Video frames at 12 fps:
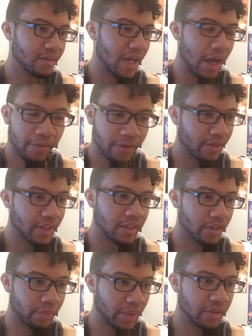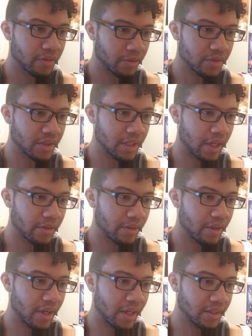everything that they've been through
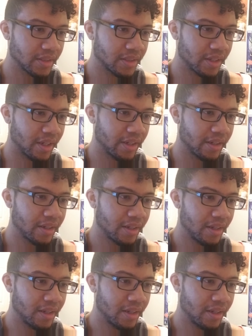together and it's like